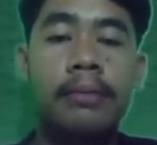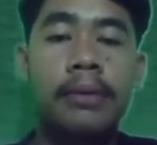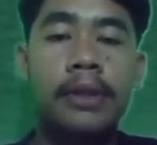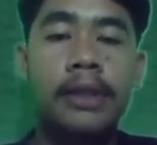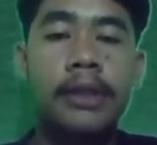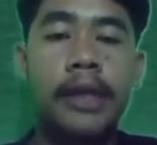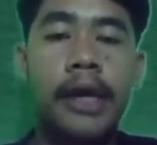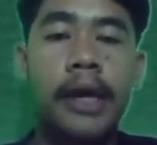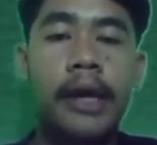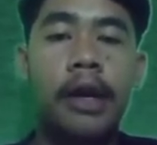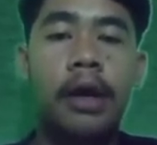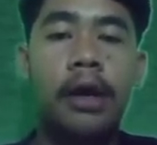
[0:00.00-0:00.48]

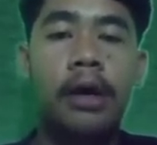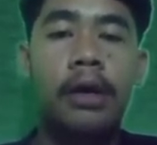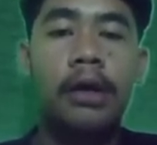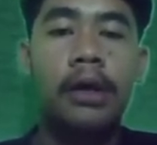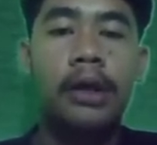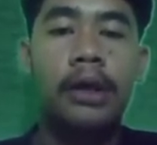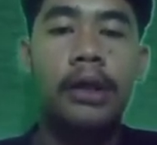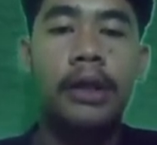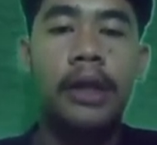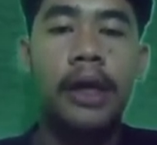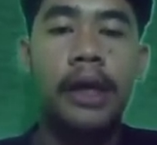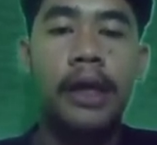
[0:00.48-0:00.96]
based
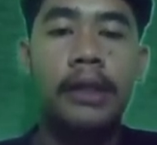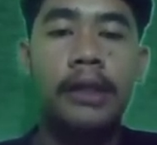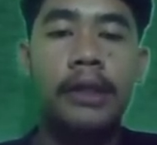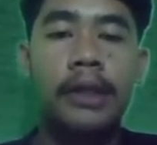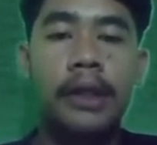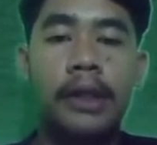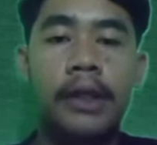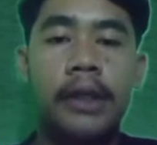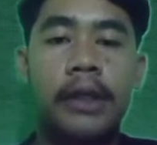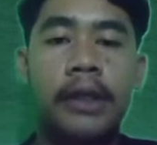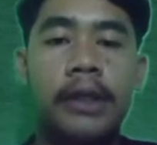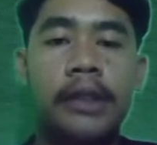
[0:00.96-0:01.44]
on the
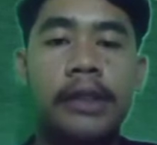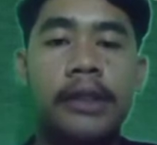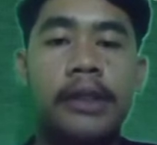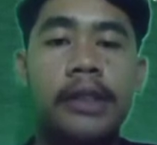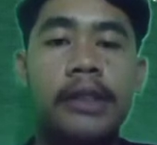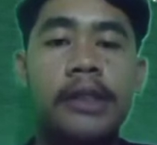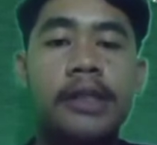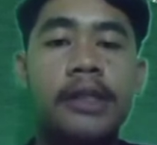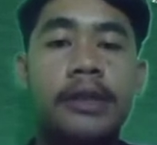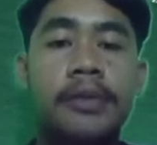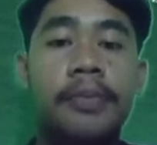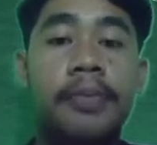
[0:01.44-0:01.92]
data
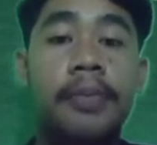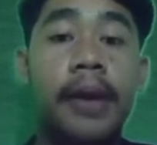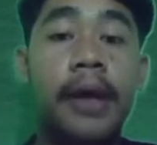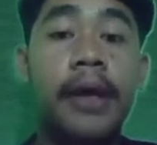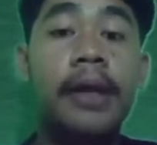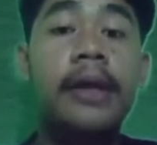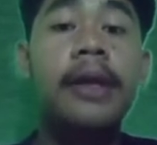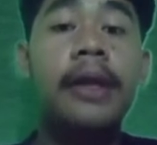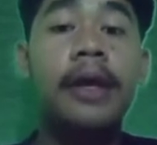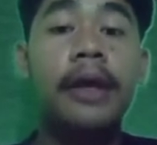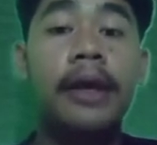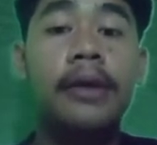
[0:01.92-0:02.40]
analysis
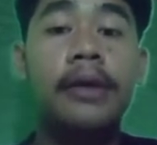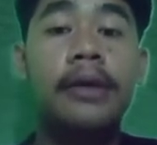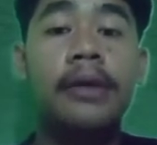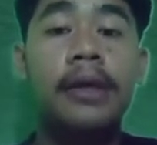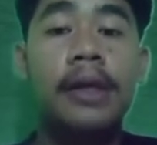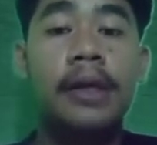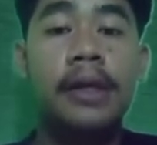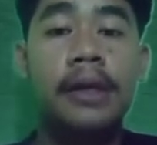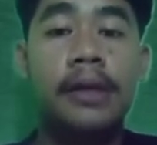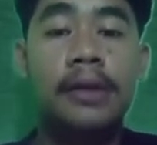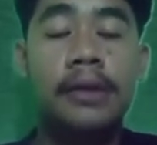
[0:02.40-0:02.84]
planned in